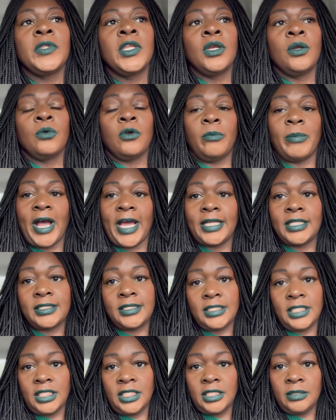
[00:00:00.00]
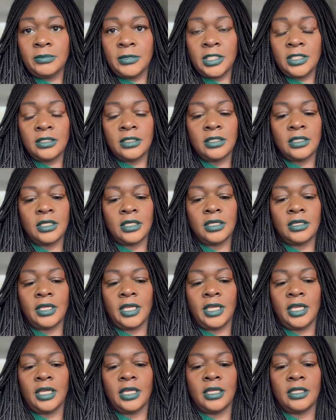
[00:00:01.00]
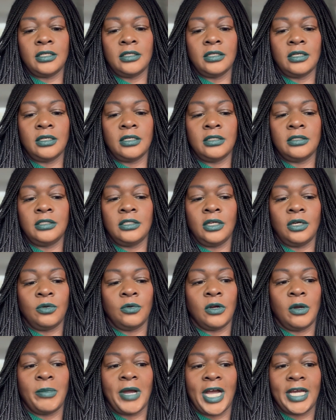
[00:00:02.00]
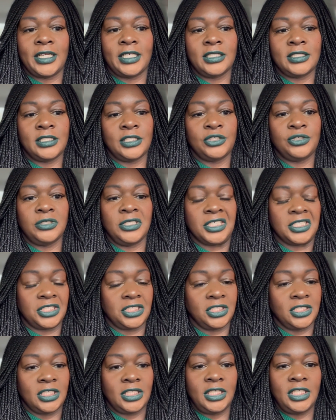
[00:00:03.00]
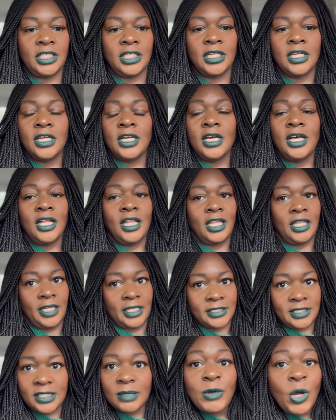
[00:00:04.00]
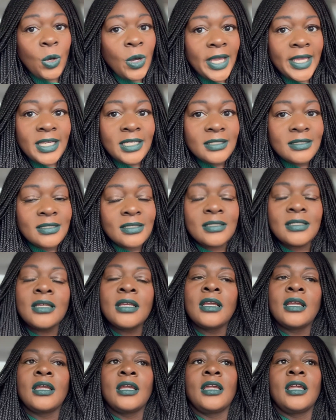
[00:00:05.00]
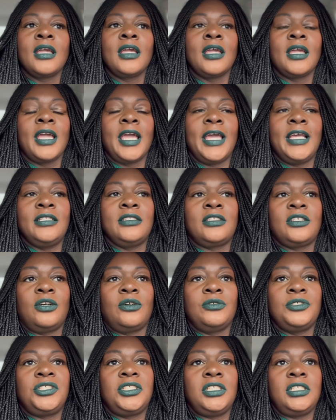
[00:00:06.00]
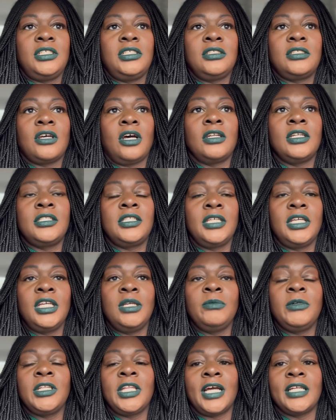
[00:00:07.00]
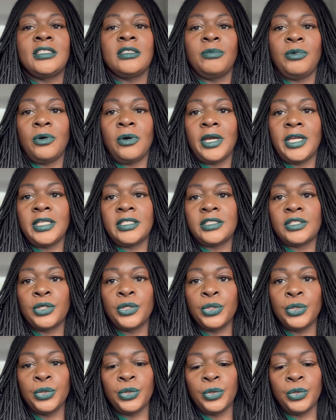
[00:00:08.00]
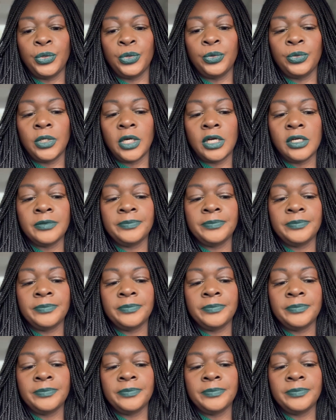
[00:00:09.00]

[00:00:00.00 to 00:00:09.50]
robotics team, and, you know, robotics is traditionally lots of boys. And so she's on a team with lots of boys who